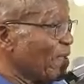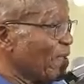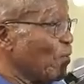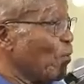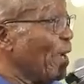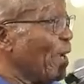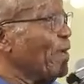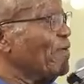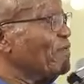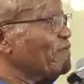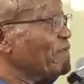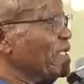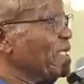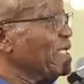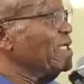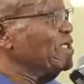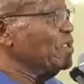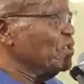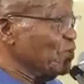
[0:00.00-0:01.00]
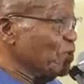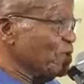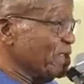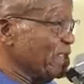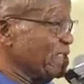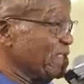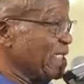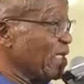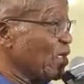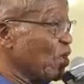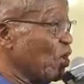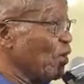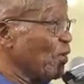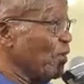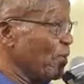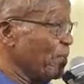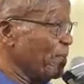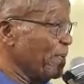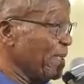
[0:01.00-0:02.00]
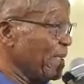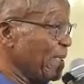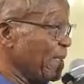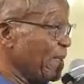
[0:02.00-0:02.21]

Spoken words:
One of the issues is the economy,